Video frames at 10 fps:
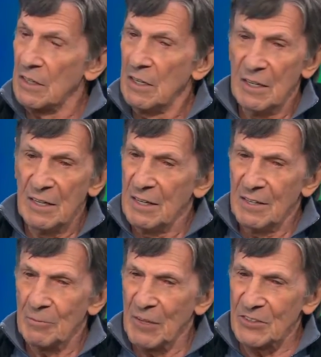that
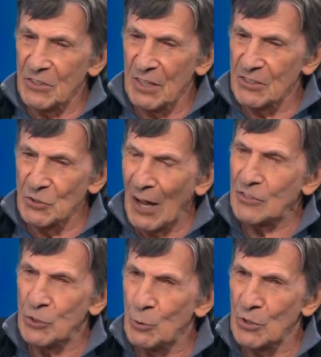it's
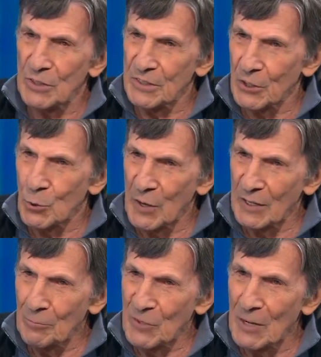not too early to
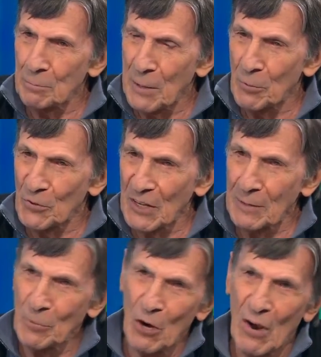quit. Young people
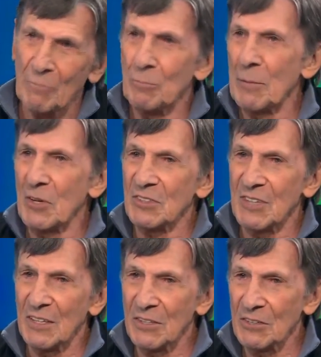think, oh, maybe
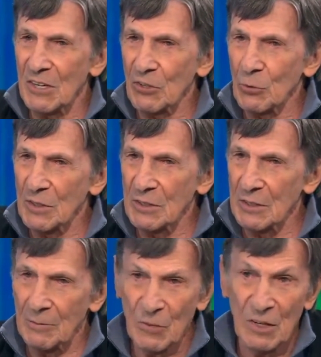in 10 years I'll quit.
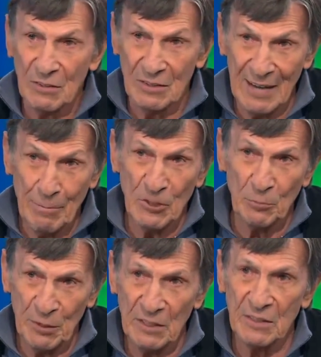The damage
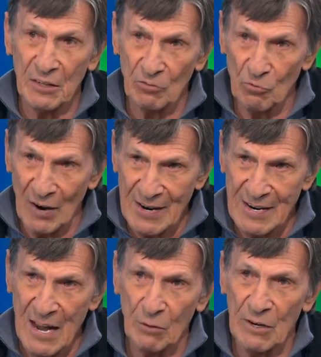is being done
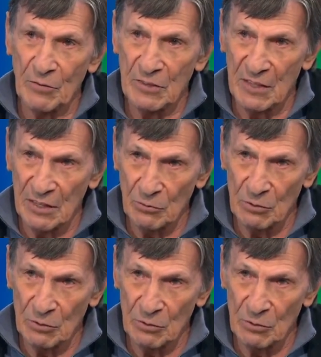right now. Every day